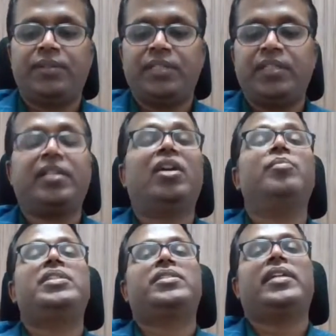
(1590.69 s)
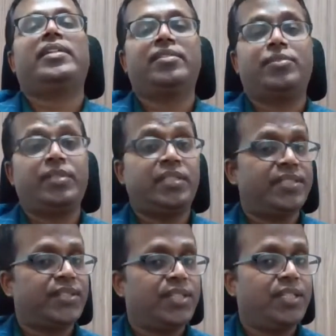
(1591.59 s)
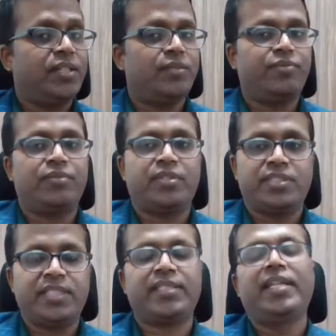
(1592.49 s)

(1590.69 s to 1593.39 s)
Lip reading: Then how many cycles, whether it is 3 or 4 or 6,